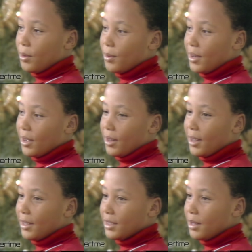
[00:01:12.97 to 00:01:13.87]
Well,
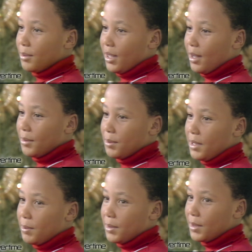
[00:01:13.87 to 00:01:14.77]
like sometimes
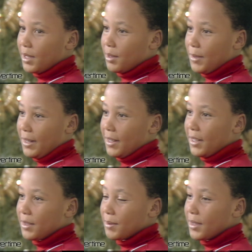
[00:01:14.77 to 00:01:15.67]
people
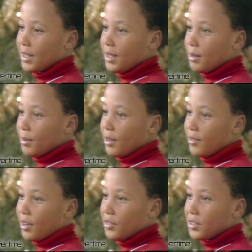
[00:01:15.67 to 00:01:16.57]
ask me my
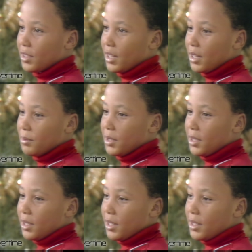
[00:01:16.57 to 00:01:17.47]
father's name,
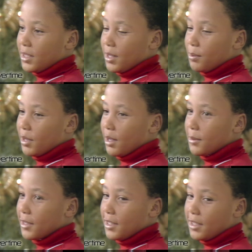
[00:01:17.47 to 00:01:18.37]
and
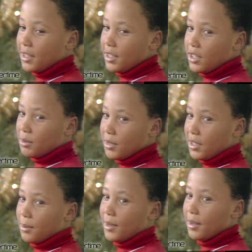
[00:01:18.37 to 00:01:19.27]
sometimes they tease
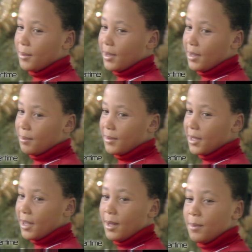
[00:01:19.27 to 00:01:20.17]
me about my
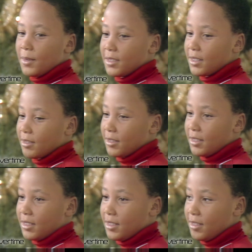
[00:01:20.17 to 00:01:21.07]
name and
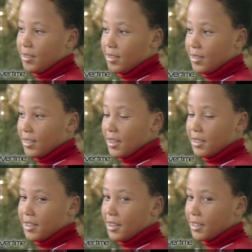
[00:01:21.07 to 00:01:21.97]

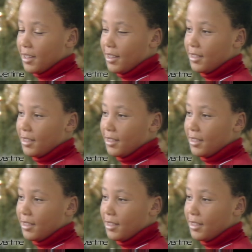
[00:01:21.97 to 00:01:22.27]
things like that.